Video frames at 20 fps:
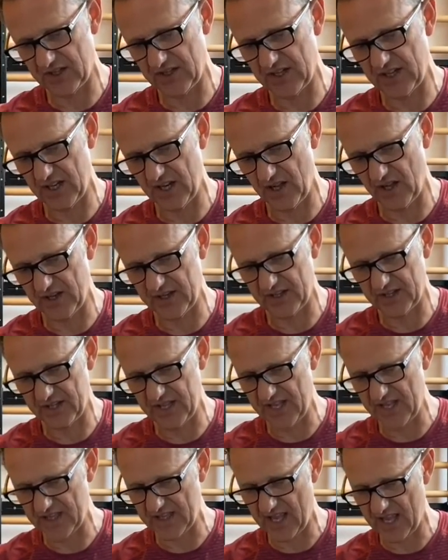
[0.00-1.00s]
of the line of
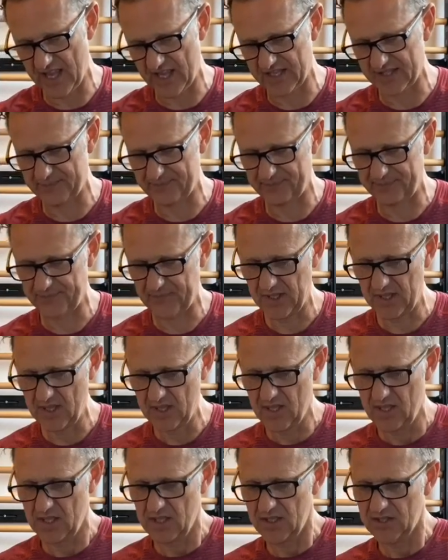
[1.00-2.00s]
the hand.
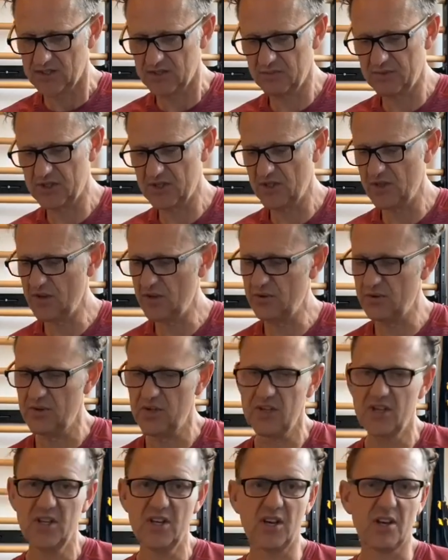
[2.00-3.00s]
So we do,
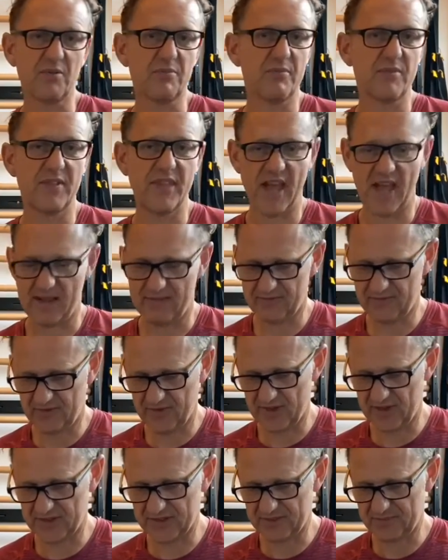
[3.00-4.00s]
that
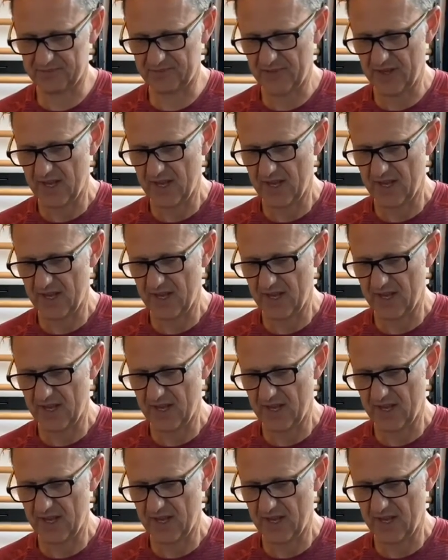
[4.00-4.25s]
first.